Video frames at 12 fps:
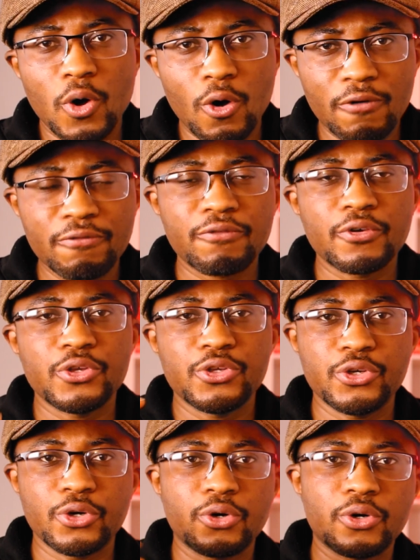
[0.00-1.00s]
of
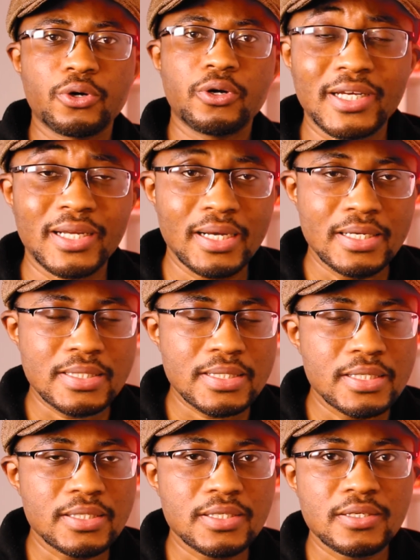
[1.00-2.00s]
your
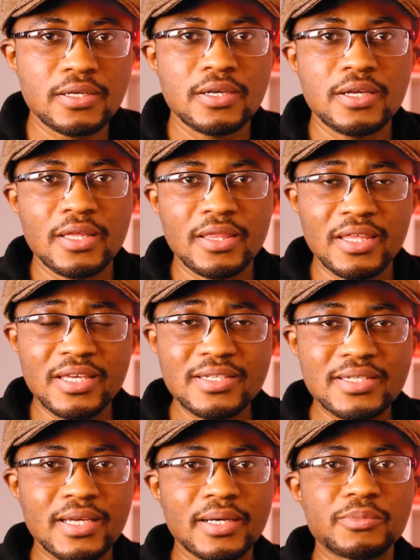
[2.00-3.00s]
analysis.
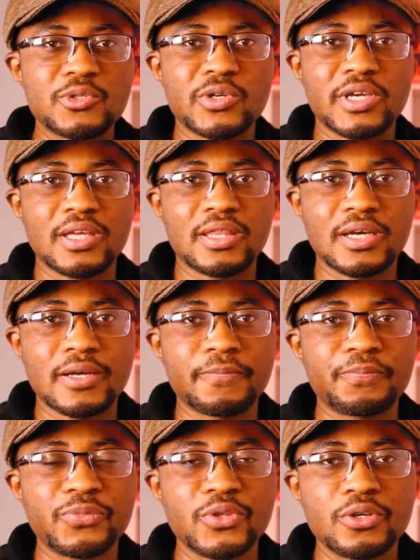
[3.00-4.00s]
These come together
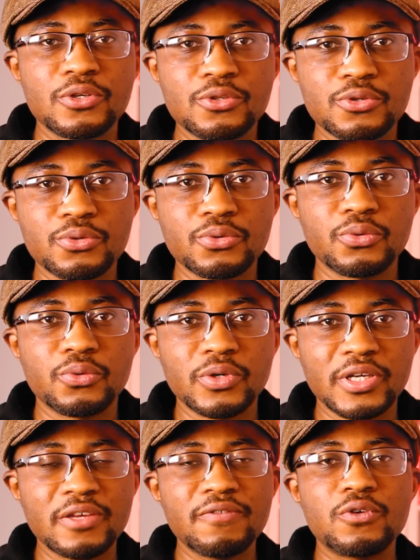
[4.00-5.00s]
to
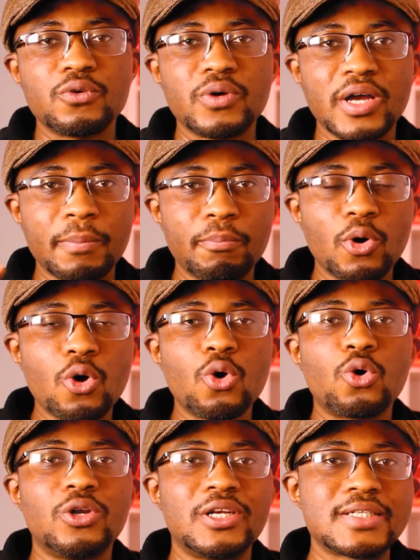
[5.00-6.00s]
give you a more
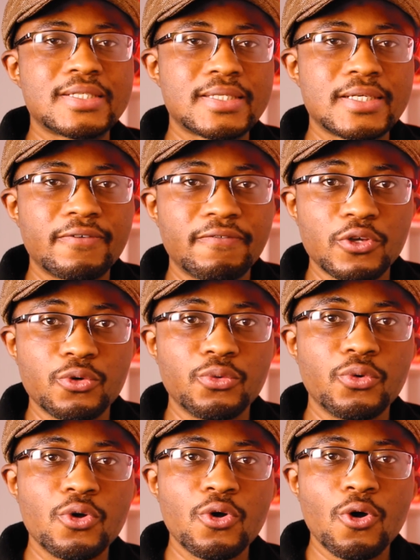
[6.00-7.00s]
holistic view
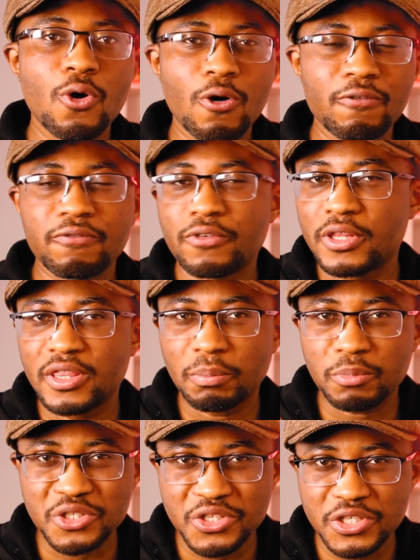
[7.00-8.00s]
of the
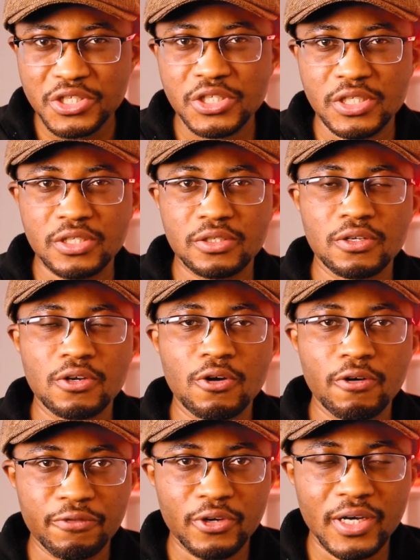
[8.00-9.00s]
positioning
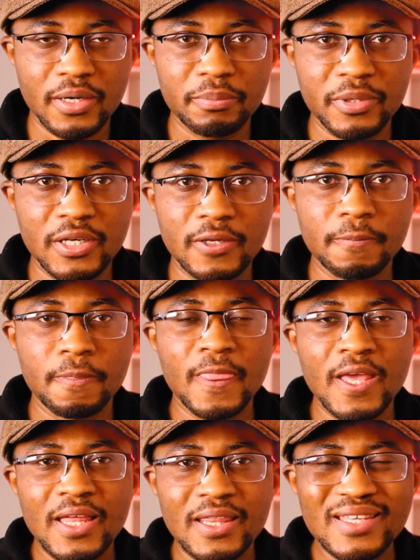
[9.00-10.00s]
of your company.
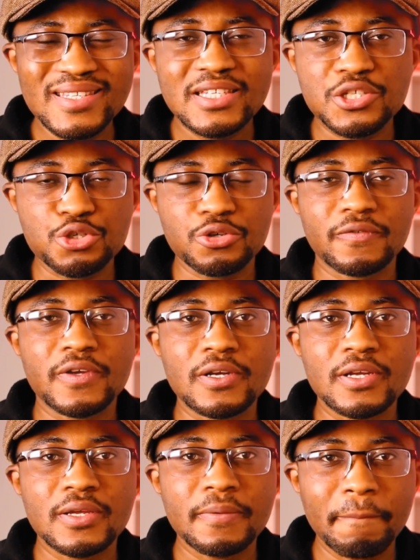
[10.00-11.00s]
This is
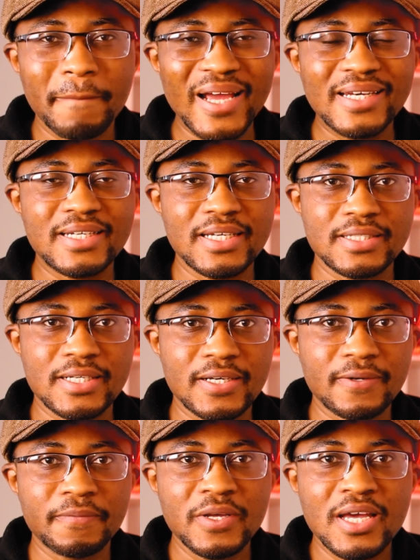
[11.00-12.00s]
driven by
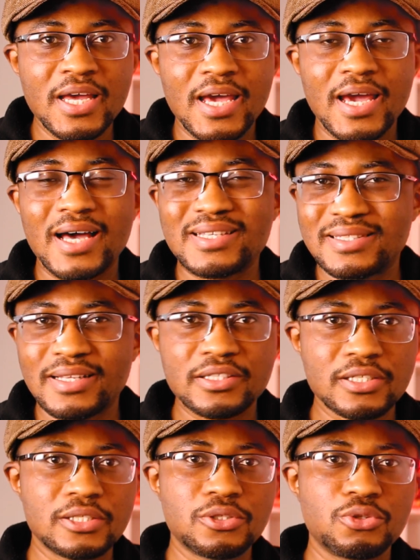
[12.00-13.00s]
data. It has
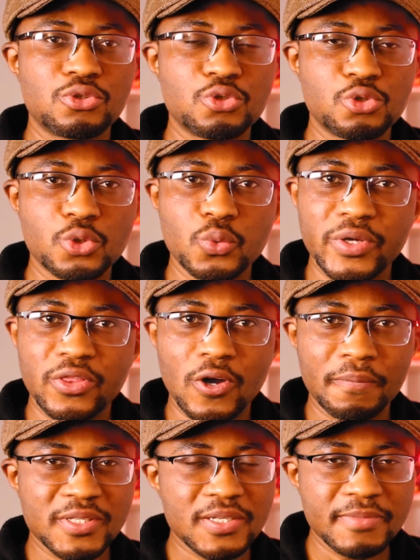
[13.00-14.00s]
nothing to do with
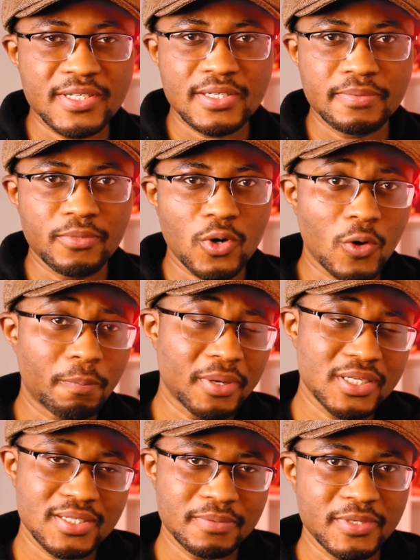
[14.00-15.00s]
optimism or
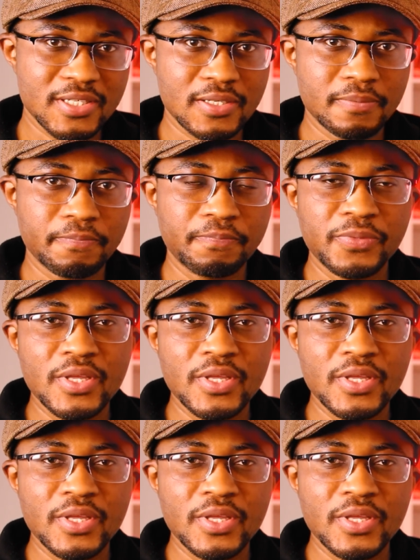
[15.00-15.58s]
pessimism.